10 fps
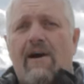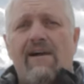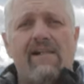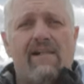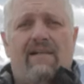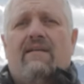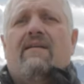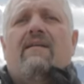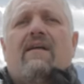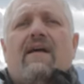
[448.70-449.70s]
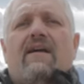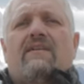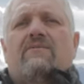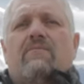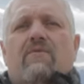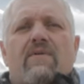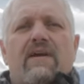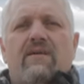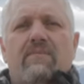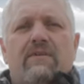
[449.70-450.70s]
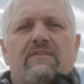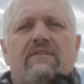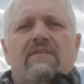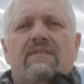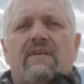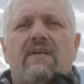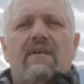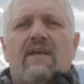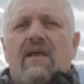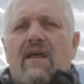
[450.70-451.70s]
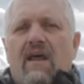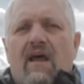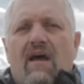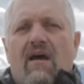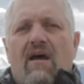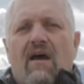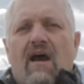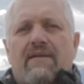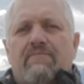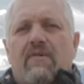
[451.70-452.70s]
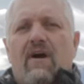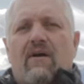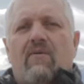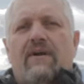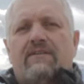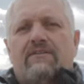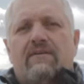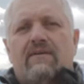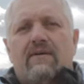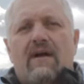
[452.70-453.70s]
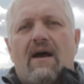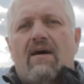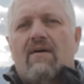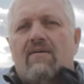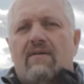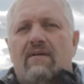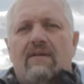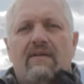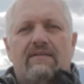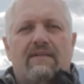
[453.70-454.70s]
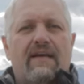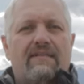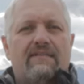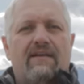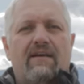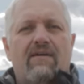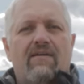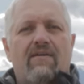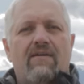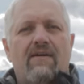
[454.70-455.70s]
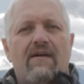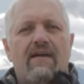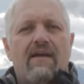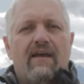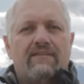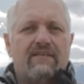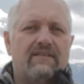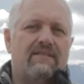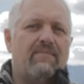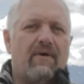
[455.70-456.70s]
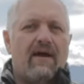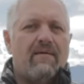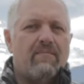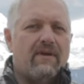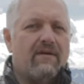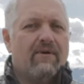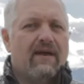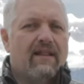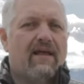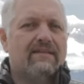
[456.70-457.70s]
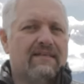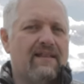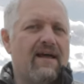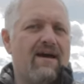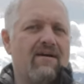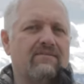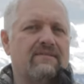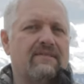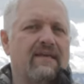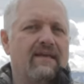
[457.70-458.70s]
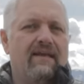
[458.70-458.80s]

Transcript: well. I got some great images. Uh, I'm not quite sure how tonight's gonna go. As you can see behind me, we got lots of clouds,